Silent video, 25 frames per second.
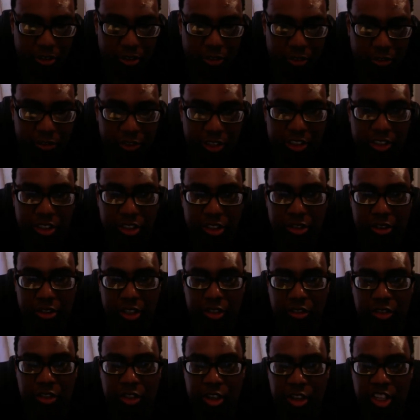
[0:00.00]
affecting you? Are
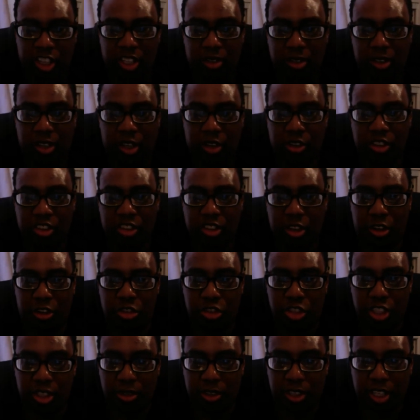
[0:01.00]
you
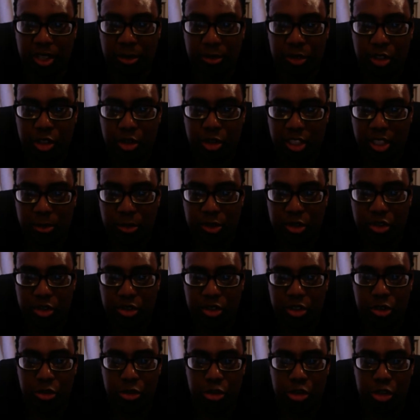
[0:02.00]
still able to
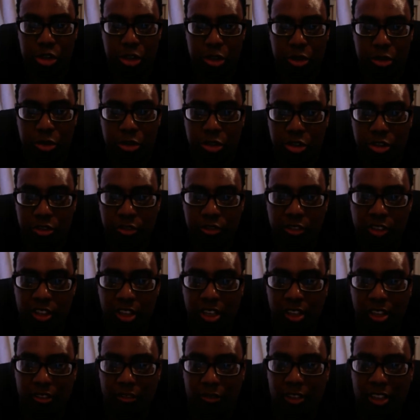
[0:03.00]
do shows
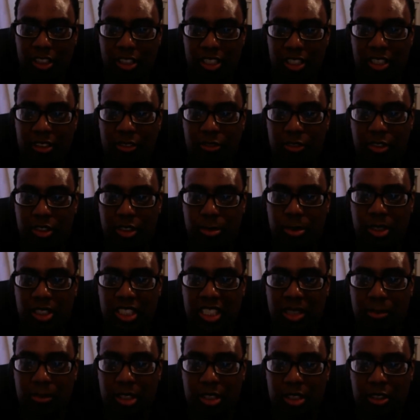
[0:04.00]
right now with the
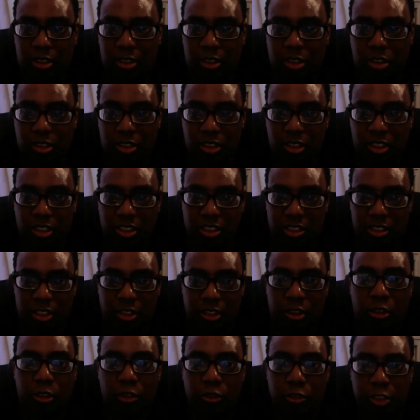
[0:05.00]
pandemic, or is it on
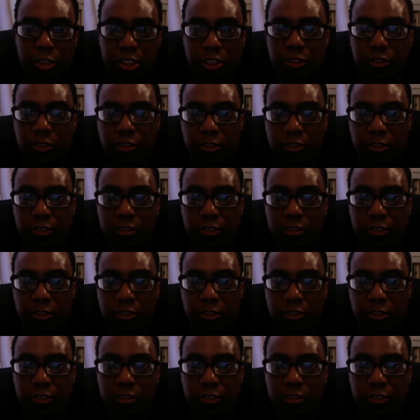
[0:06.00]
hold for you?